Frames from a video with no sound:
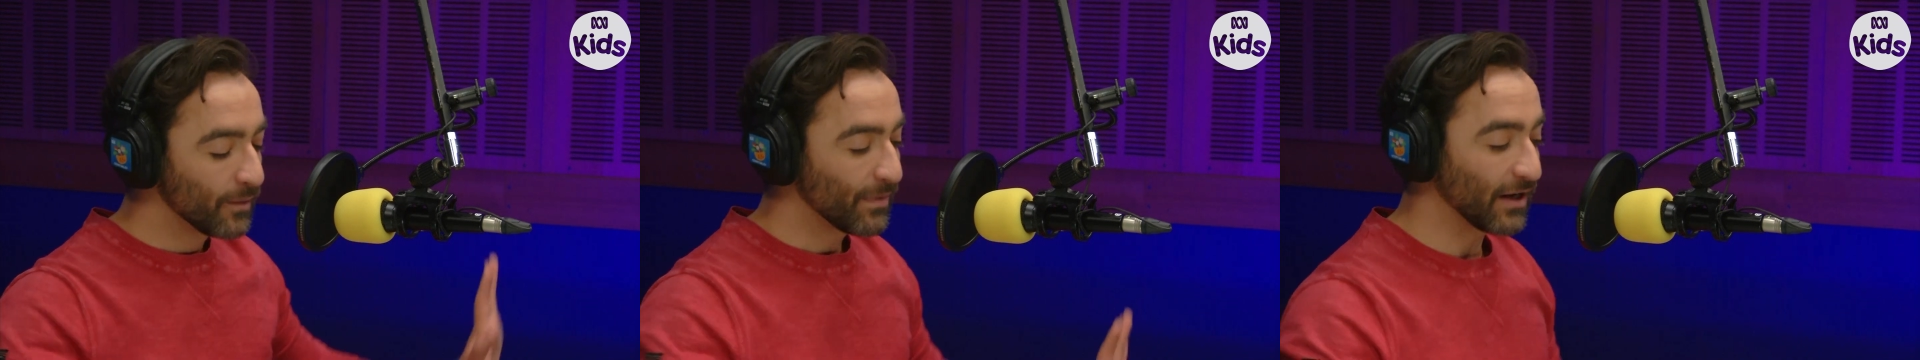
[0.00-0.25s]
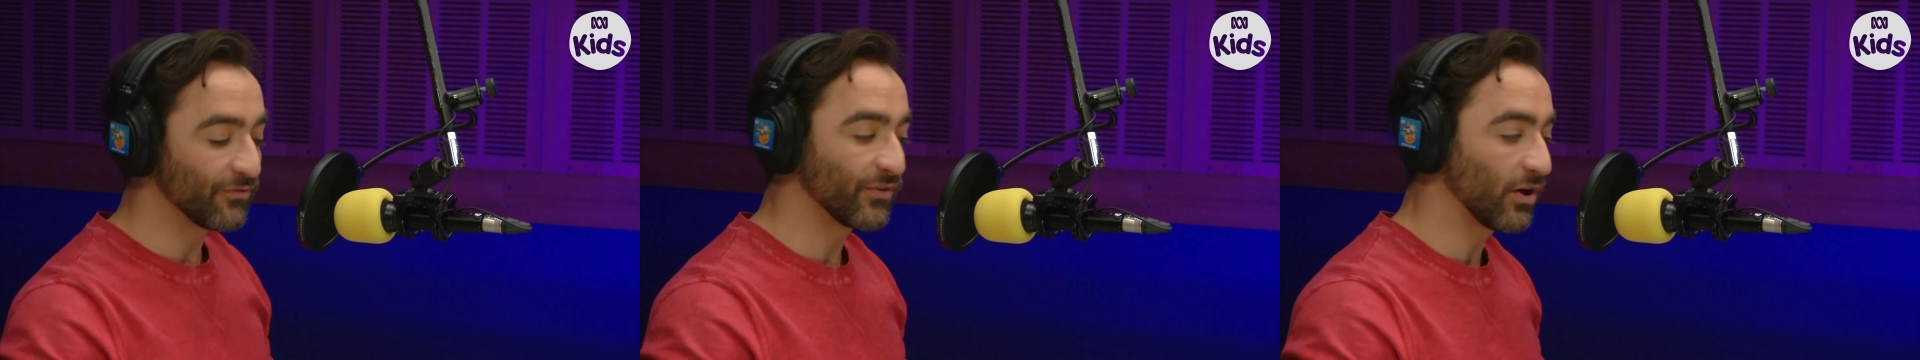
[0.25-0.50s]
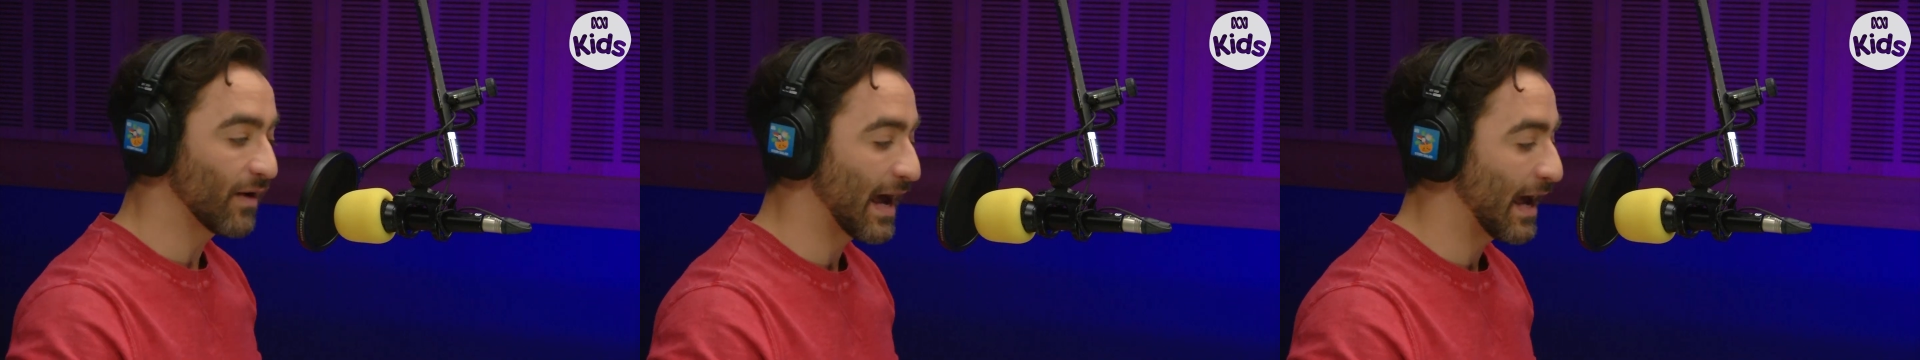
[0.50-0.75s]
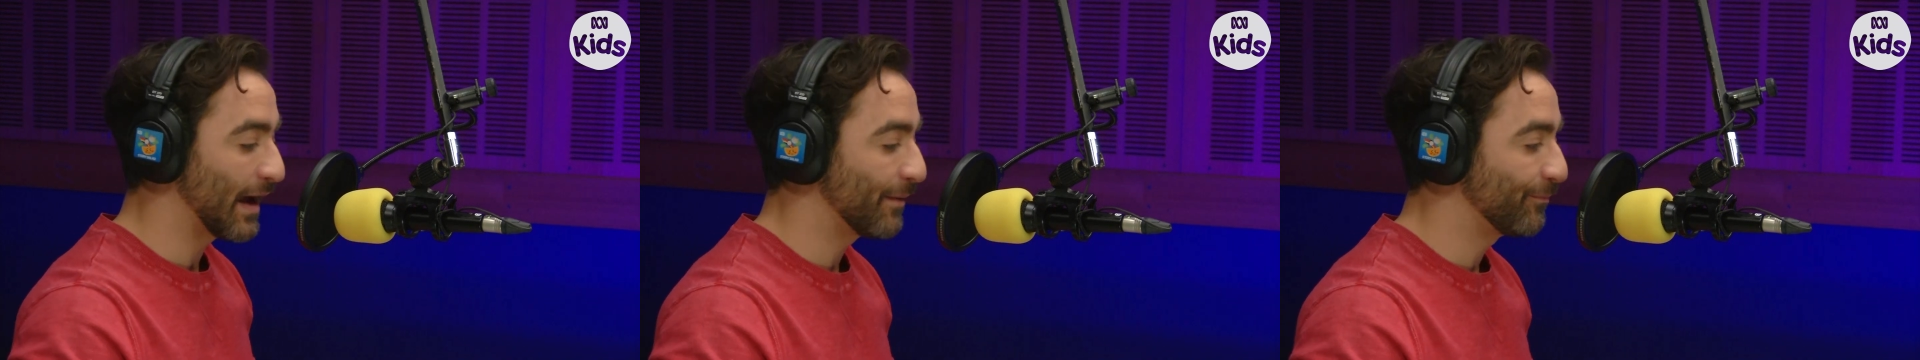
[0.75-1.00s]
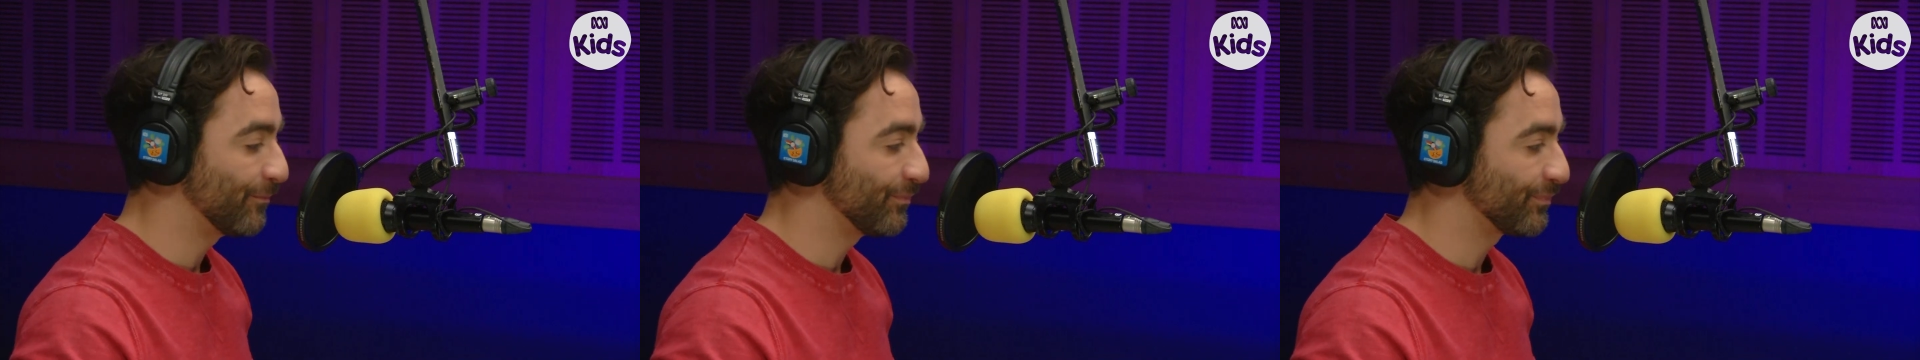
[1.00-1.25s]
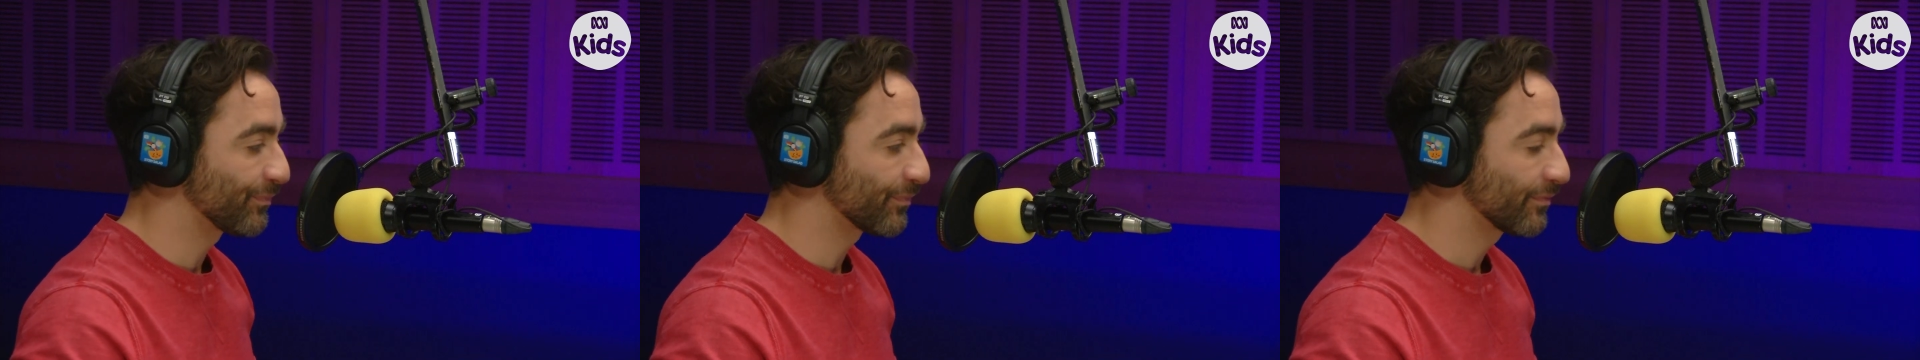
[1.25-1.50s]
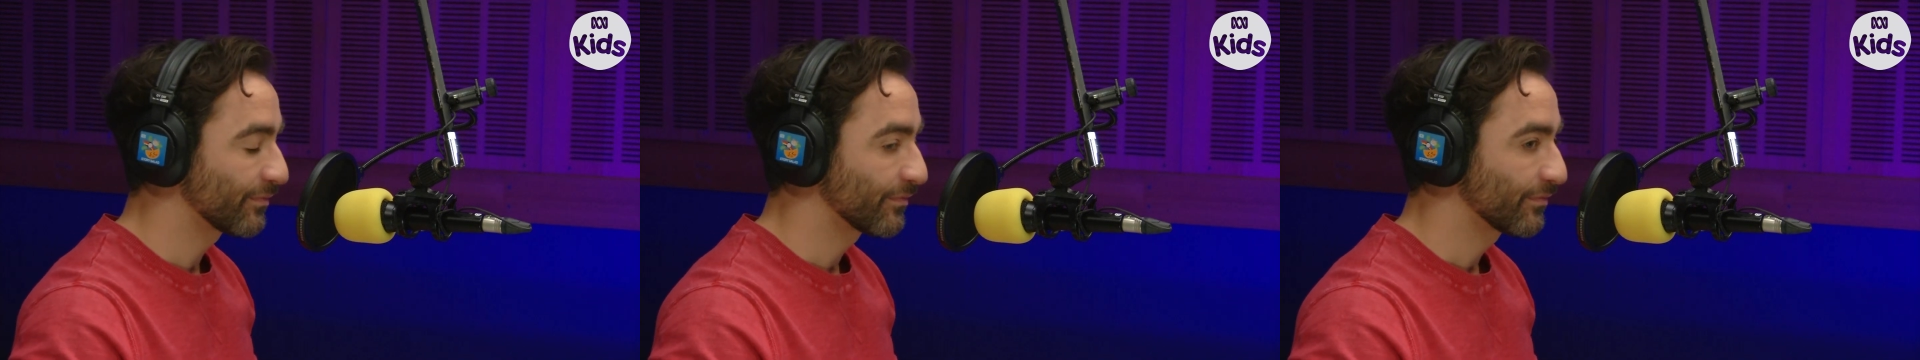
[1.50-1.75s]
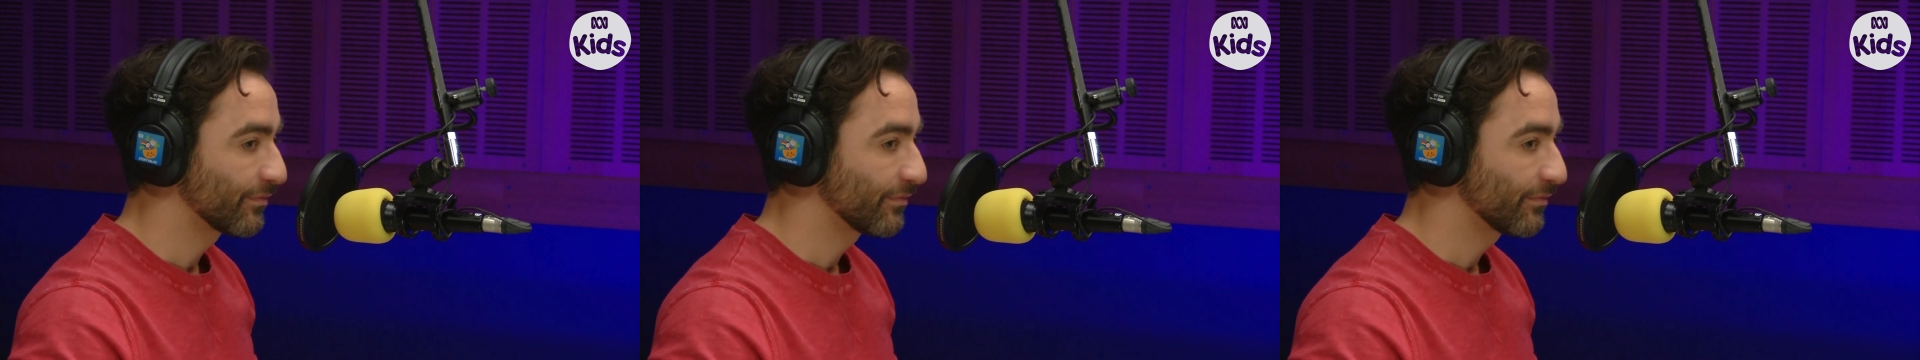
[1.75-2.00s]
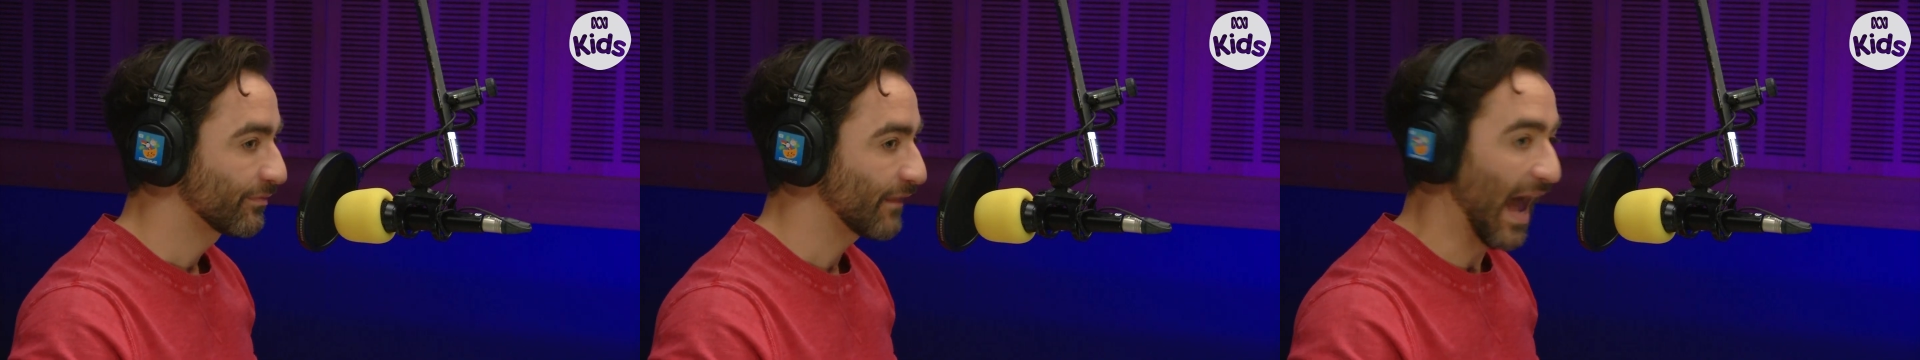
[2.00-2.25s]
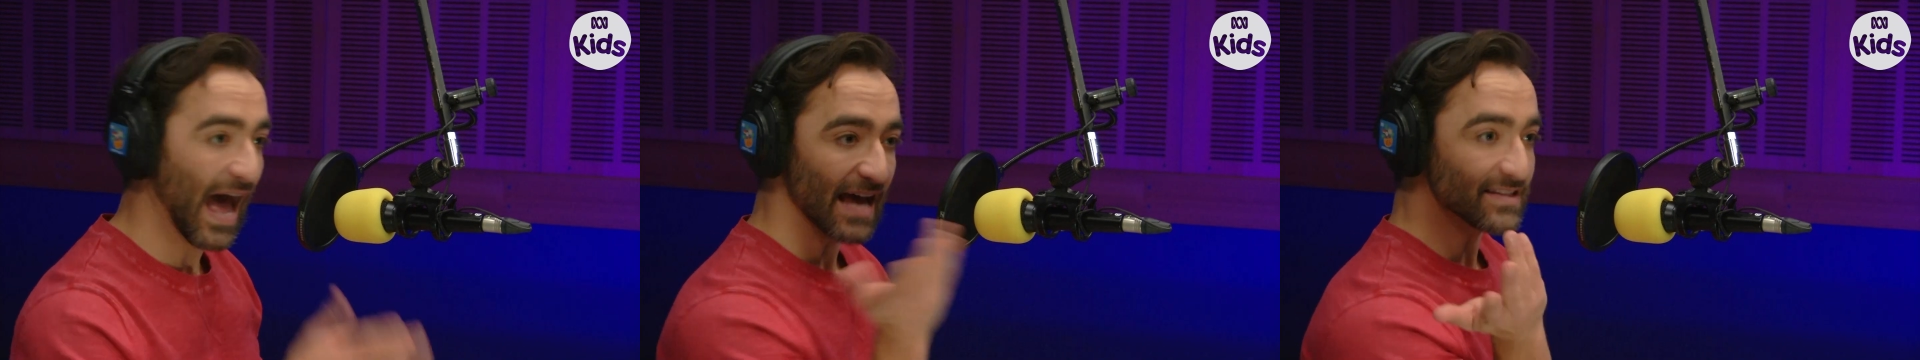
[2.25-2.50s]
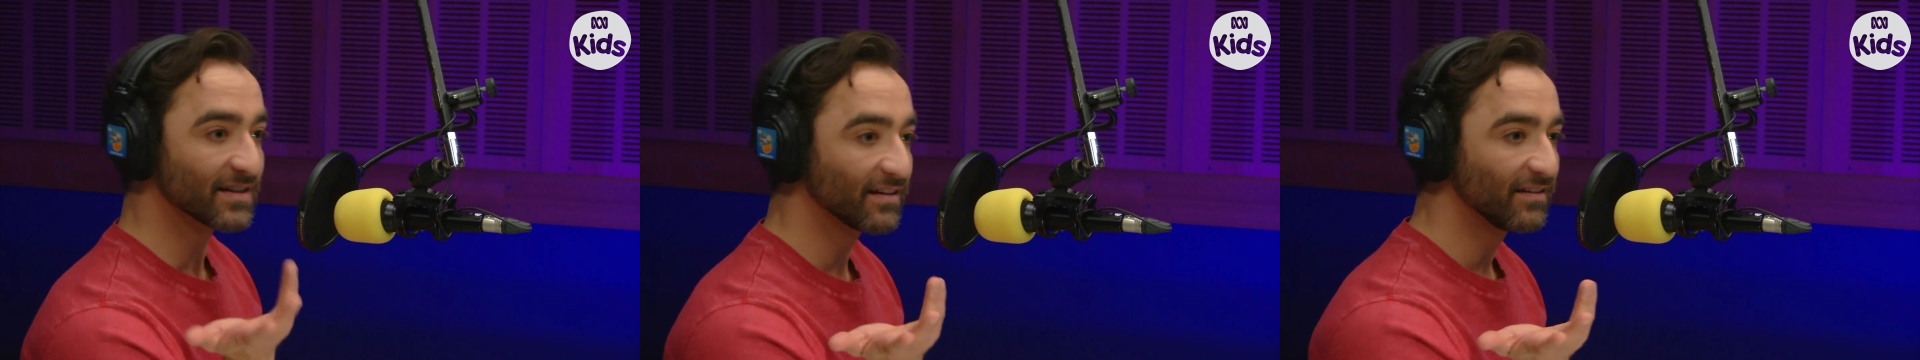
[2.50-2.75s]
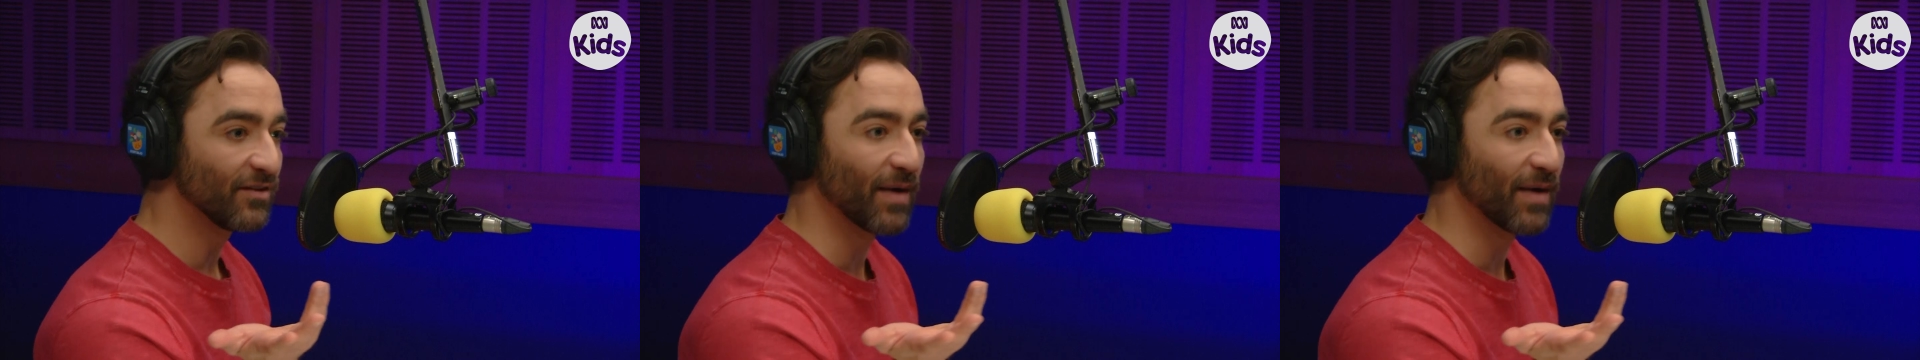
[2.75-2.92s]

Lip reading: But if you ask, you